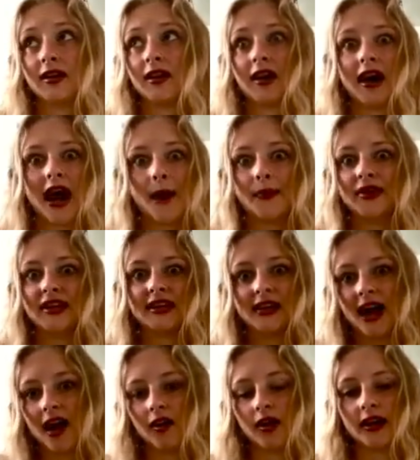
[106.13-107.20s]
are happening
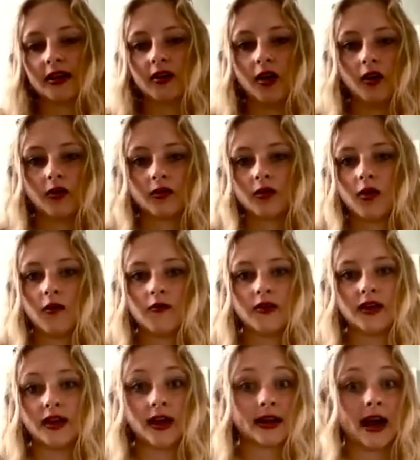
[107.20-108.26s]
now, like, oh,
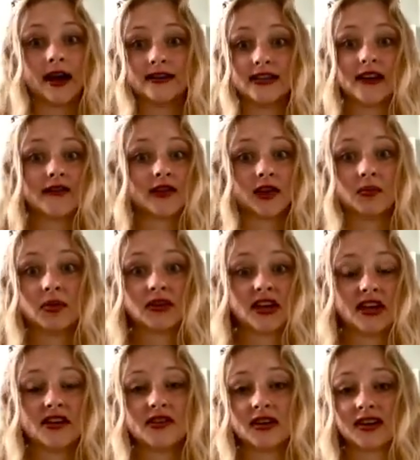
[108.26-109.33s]
COVID, like I definitely put
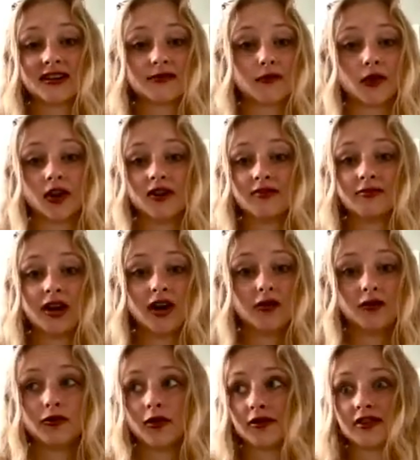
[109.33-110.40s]
that in there because 4 years from now,
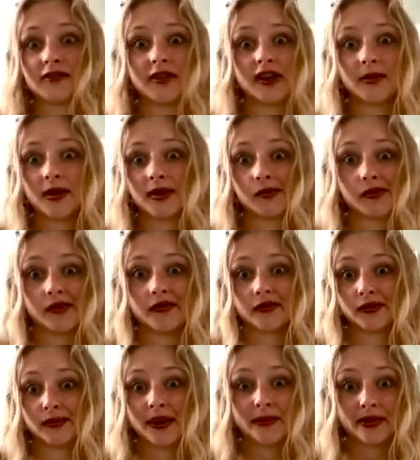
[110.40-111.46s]
who knows if anybody will even
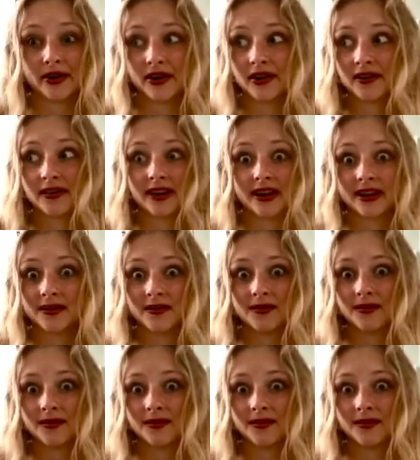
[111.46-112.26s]
remember like